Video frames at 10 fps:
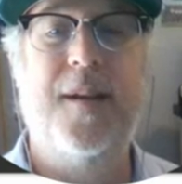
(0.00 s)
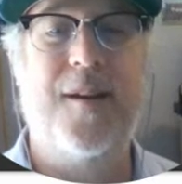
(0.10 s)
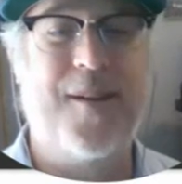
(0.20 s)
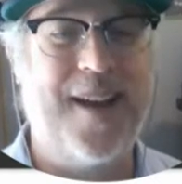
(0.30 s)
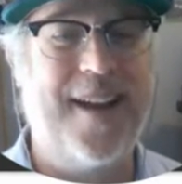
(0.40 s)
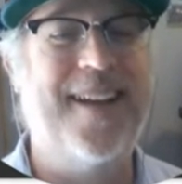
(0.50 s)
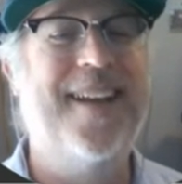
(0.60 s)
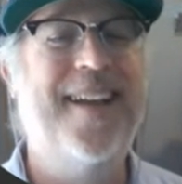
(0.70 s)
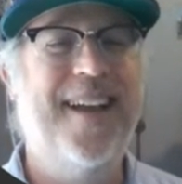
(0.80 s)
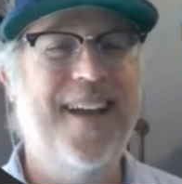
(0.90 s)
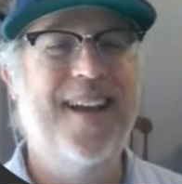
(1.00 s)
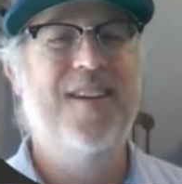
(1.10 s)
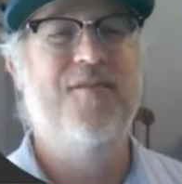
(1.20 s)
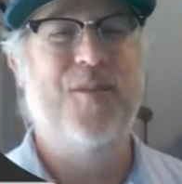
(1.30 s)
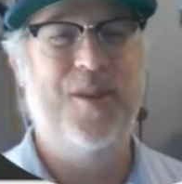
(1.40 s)
Okay,
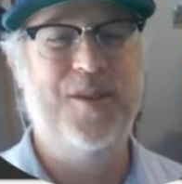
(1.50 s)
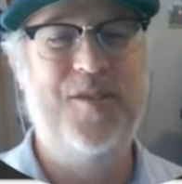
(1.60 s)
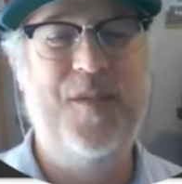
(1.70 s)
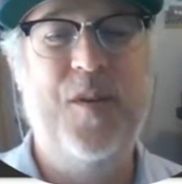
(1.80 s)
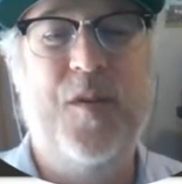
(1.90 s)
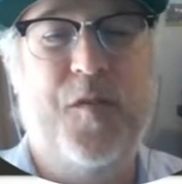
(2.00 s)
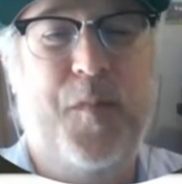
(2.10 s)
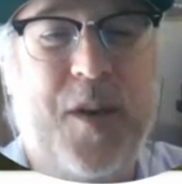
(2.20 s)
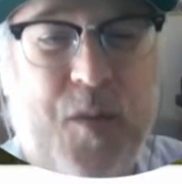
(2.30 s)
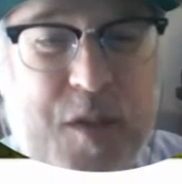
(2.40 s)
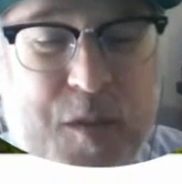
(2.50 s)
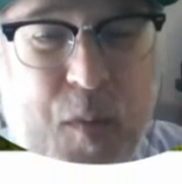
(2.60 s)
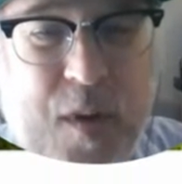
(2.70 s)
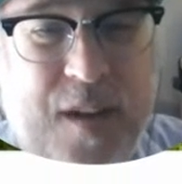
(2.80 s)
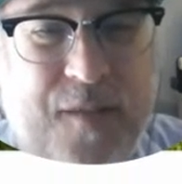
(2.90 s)
for those of you who have been to a
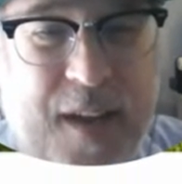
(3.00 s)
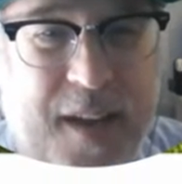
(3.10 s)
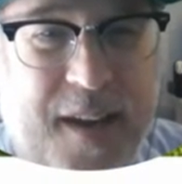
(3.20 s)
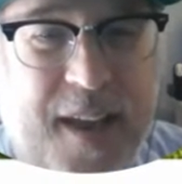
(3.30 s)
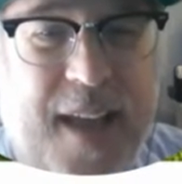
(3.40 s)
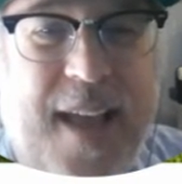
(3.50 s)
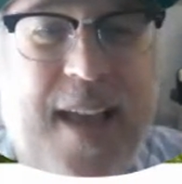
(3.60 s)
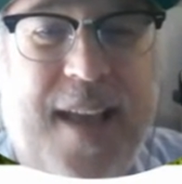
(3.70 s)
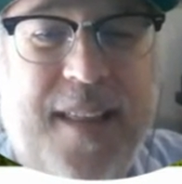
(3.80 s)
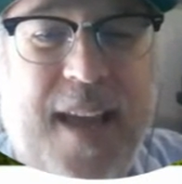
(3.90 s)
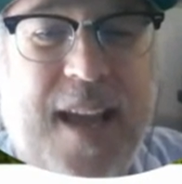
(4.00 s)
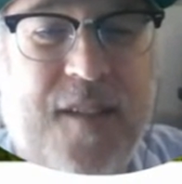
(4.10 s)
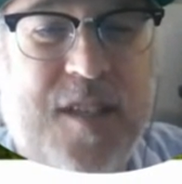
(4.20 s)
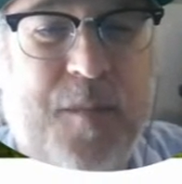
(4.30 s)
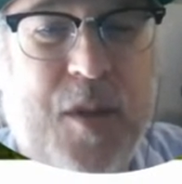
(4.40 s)
sporting event and they
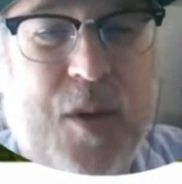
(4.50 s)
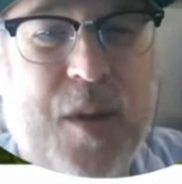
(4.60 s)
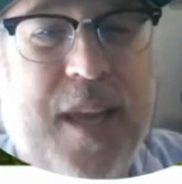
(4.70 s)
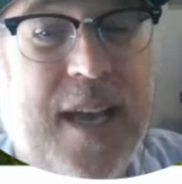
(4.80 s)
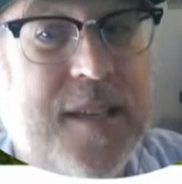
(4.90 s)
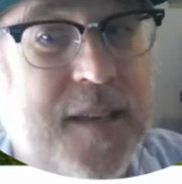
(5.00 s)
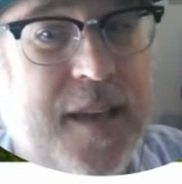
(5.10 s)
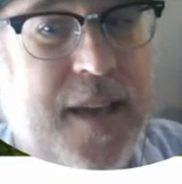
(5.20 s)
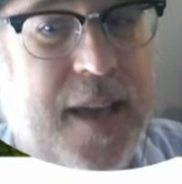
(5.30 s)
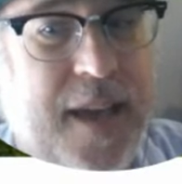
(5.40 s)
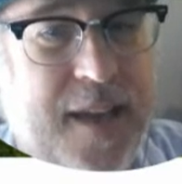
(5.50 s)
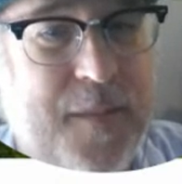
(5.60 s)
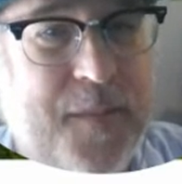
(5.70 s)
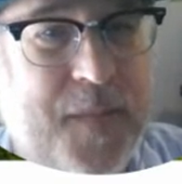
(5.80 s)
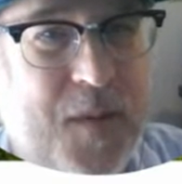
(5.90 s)
have some little guessing
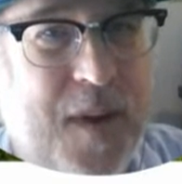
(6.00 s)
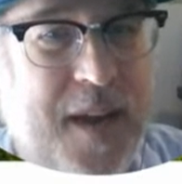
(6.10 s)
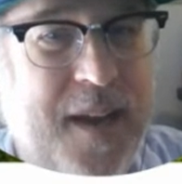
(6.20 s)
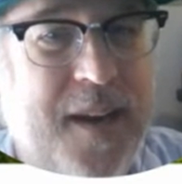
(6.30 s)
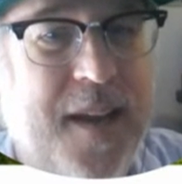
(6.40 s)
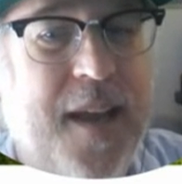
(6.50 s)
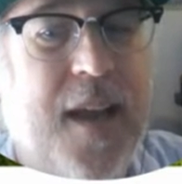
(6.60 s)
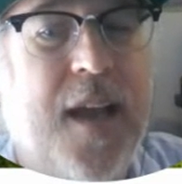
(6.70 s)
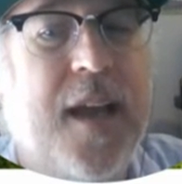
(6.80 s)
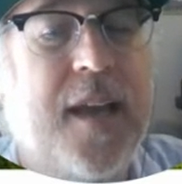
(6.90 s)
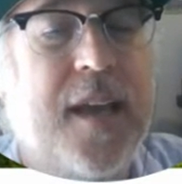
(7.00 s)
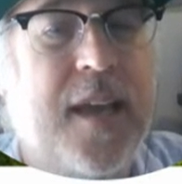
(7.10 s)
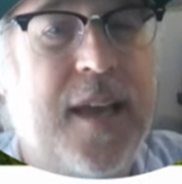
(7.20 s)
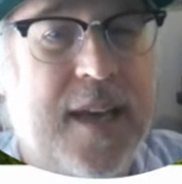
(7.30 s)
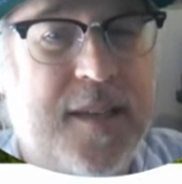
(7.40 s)
game, right?
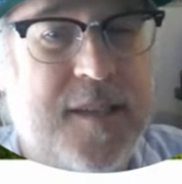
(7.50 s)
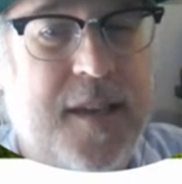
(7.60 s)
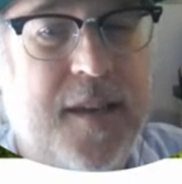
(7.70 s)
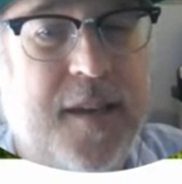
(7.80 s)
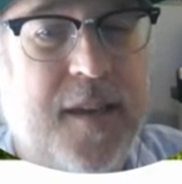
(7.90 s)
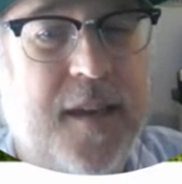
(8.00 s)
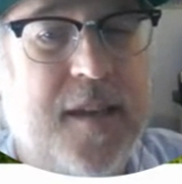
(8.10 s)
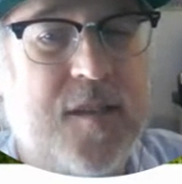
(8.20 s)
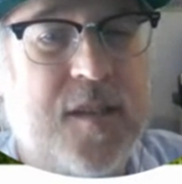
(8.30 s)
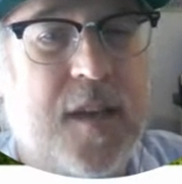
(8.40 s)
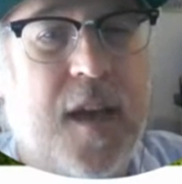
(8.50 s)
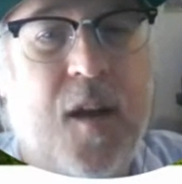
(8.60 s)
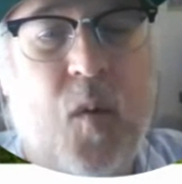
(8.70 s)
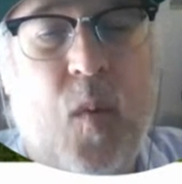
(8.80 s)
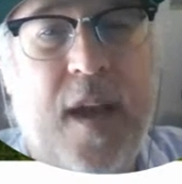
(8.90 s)
Guessing is
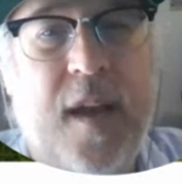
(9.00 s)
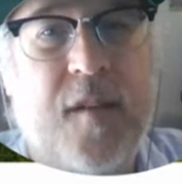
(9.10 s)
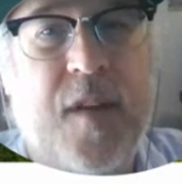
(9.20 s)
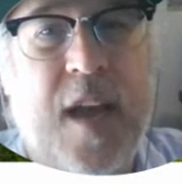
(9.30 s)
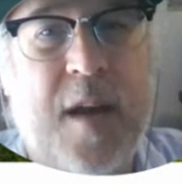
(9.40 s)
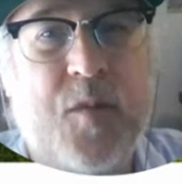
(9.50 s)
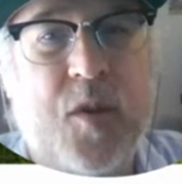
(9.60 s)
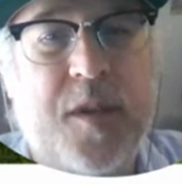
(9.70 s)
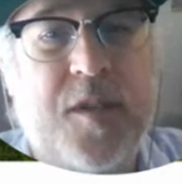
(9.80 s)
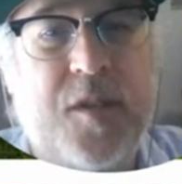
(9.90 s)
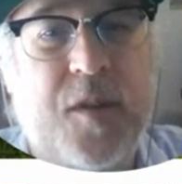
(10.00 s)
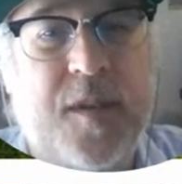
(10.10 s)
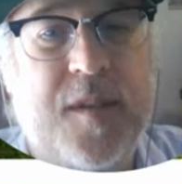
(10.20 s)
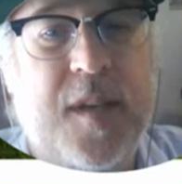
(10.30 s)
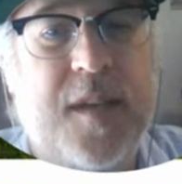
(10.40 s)
a way of capturing
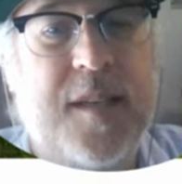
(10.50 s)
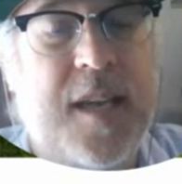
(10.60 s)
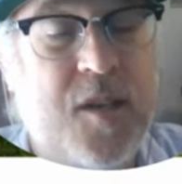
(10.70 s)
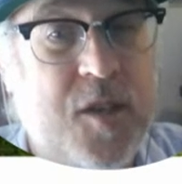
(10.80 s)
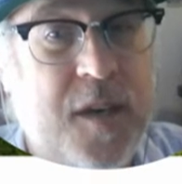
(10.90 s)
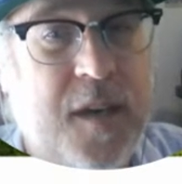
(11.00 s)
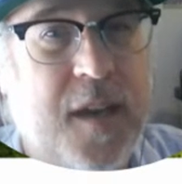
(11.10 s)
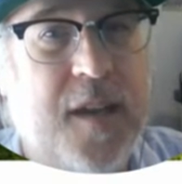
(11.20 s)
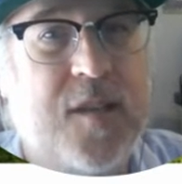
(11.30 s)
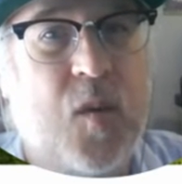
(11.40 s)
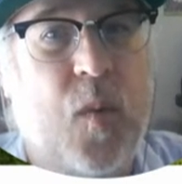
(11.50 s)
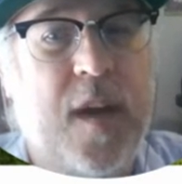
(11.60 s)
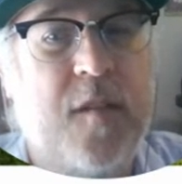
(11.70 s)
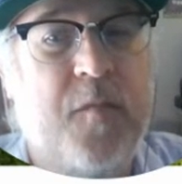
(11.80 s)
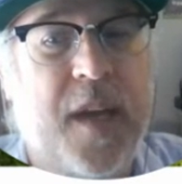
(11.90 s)
students' attention. It's a
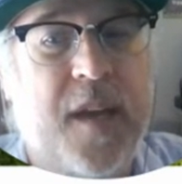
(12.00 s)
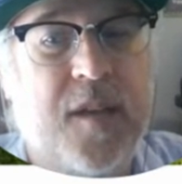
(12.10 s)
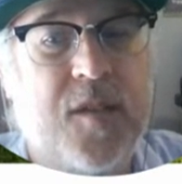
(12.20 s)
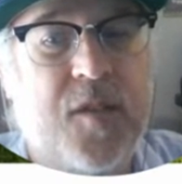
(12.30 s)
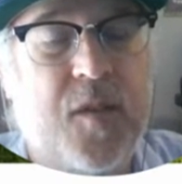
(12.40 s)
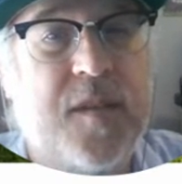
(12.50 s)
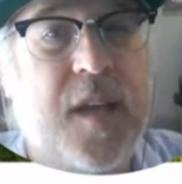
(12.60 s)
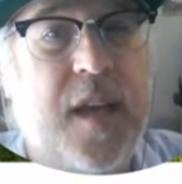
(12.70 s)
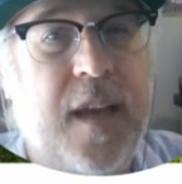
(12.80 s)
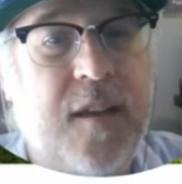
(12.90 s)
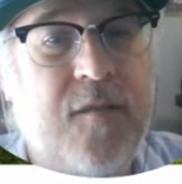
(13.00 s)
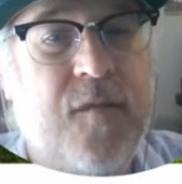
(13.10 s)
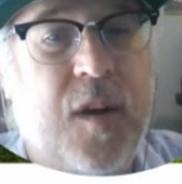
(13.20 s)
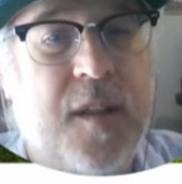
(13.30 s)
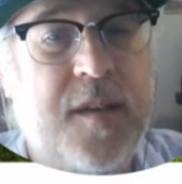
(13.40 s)
way of making students
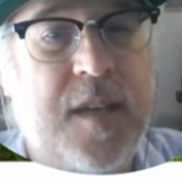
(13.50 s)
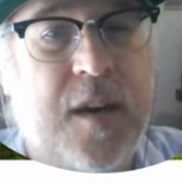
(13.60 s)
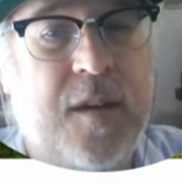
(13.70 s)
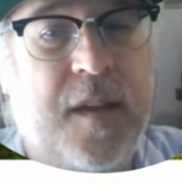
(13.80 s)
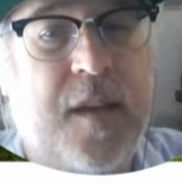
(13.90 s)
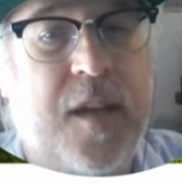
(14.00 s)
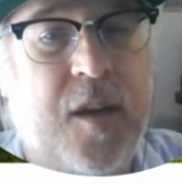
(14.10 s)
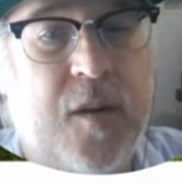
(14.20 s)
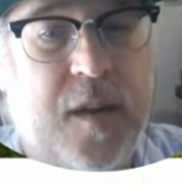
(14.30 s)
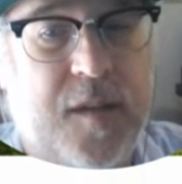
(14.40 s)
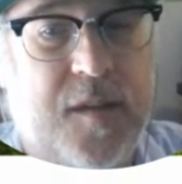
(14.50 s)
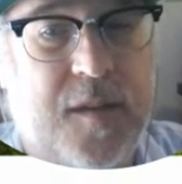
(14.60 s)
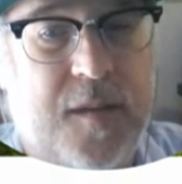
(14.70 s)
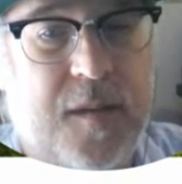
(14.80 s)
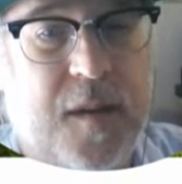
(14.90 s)
involuntarily
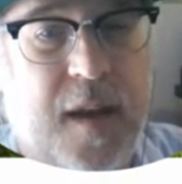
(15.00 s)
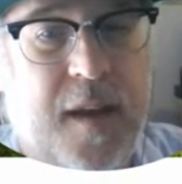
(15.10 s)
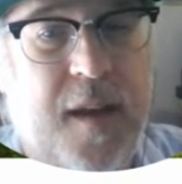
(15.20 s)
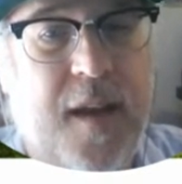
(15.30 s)
curious. Okay.